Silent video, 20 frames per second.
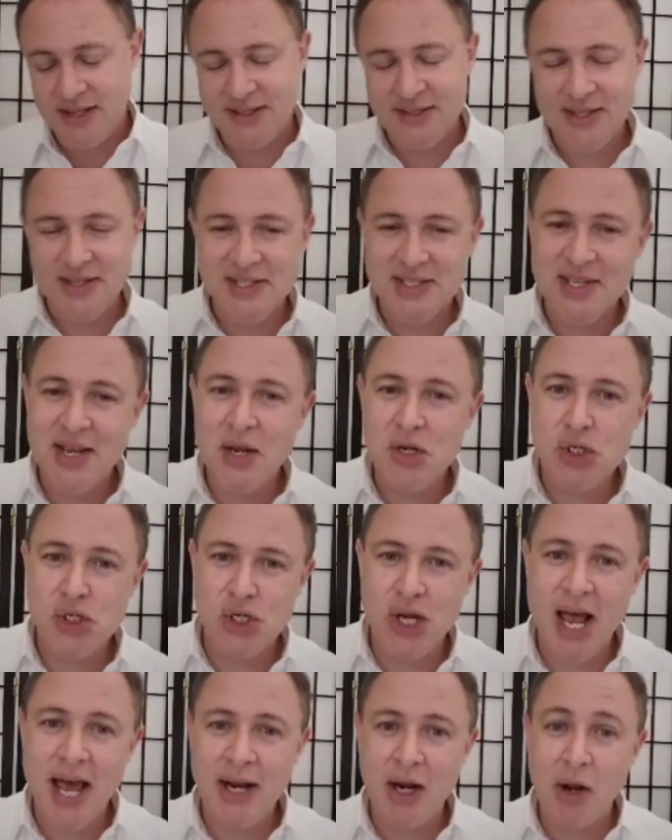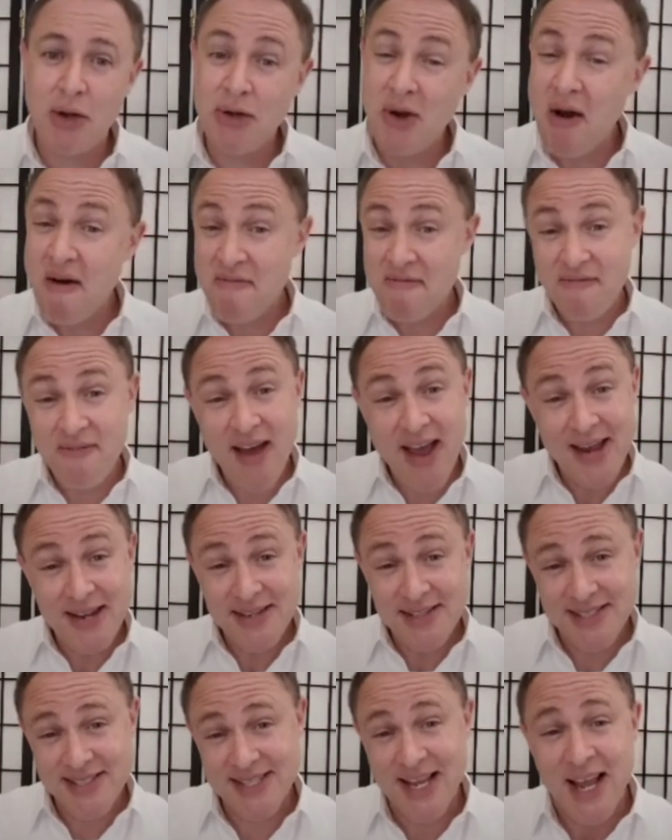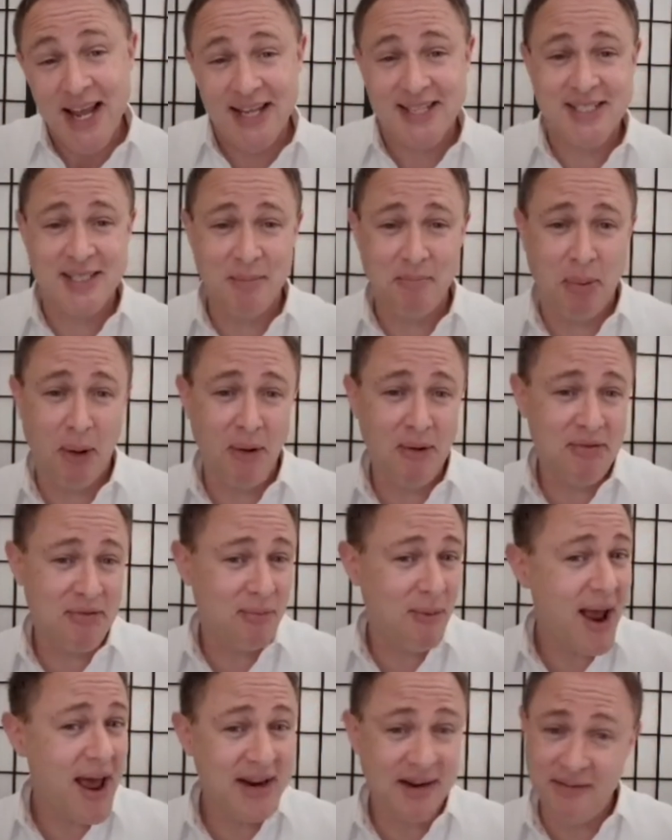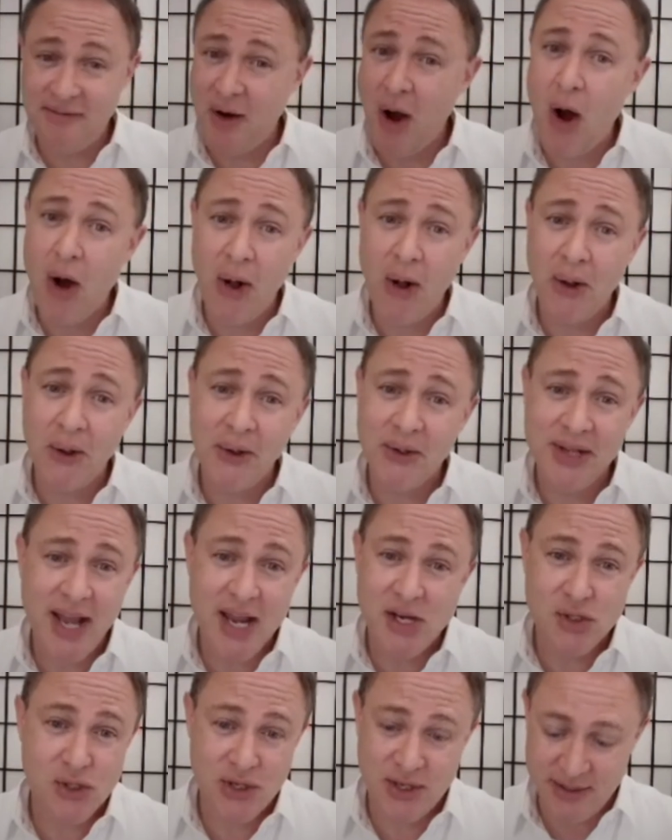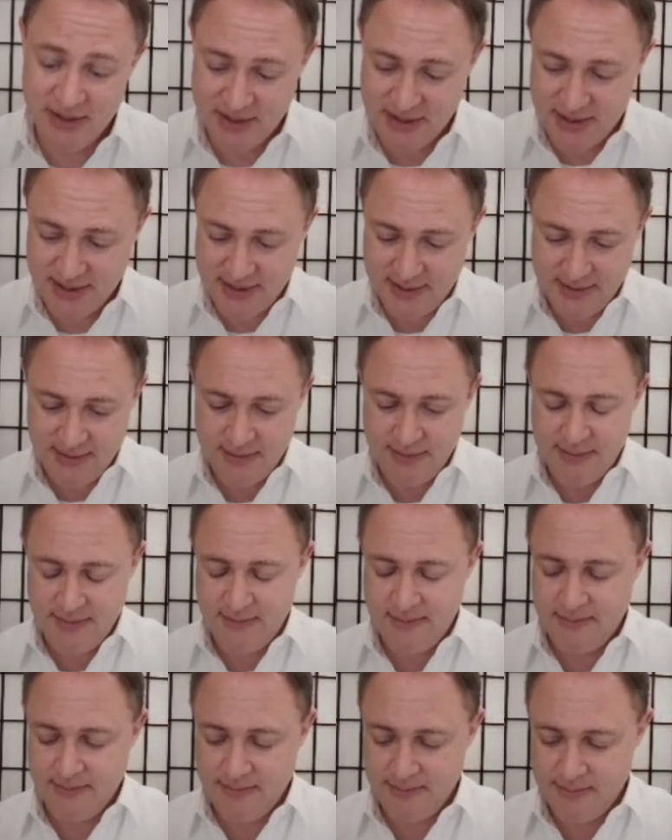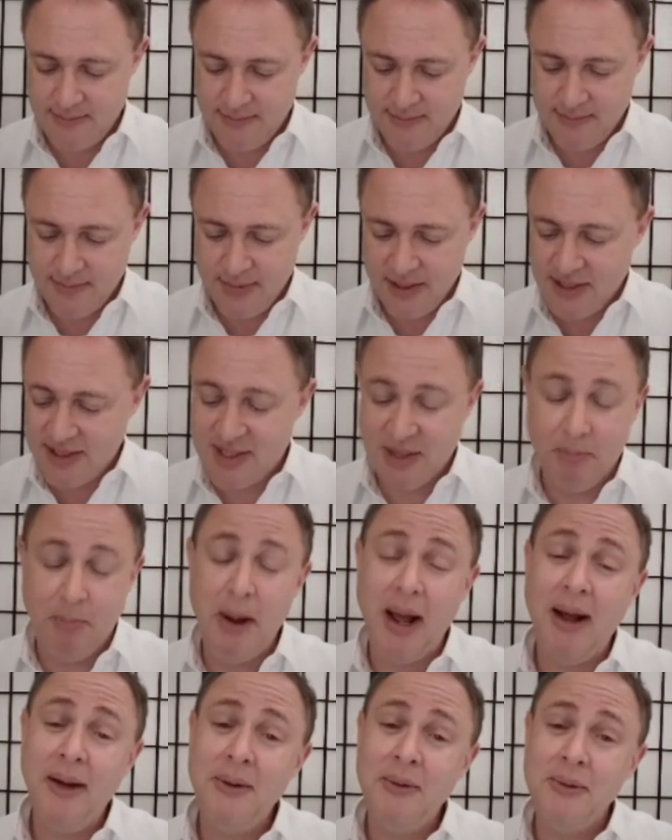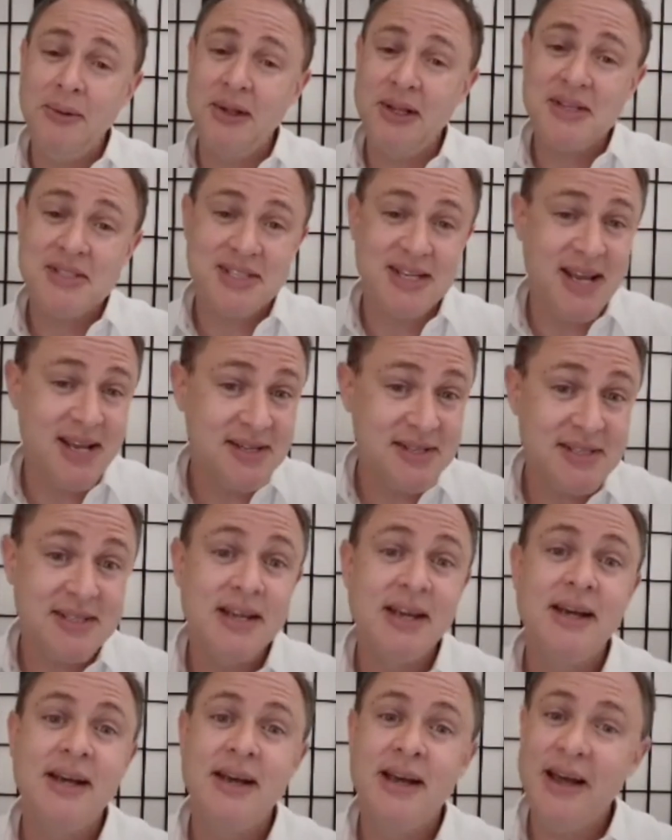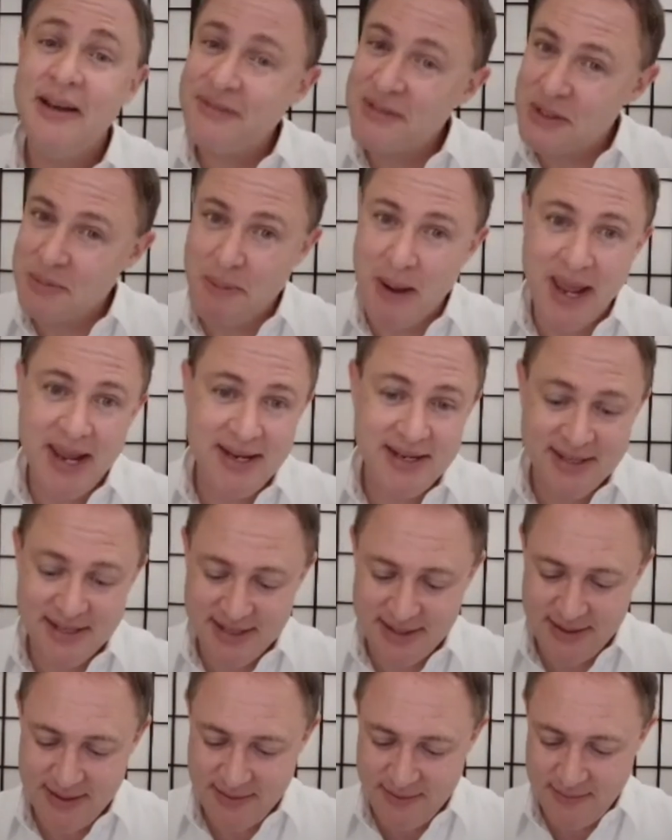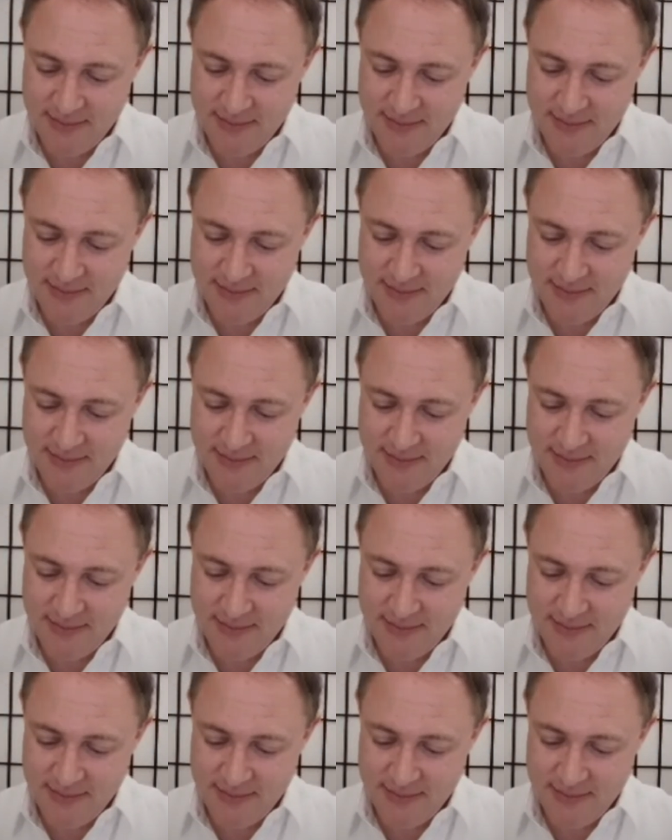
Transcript: It's the sunshine on your face. It's the birthright of all nations. It's the boundlessness of space.